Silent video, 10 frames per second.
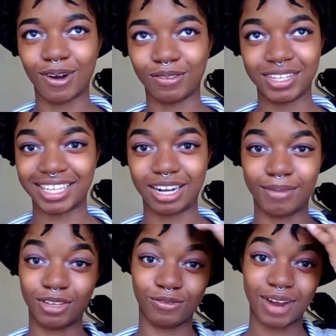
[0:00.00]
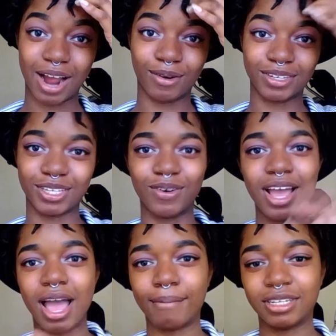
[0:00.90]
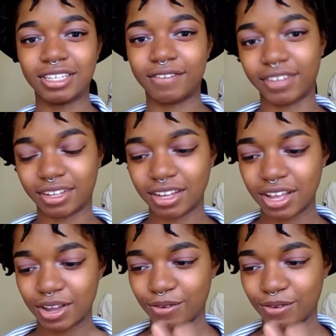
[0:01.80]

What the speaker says: all these animes for hours, so I'm gonna just give a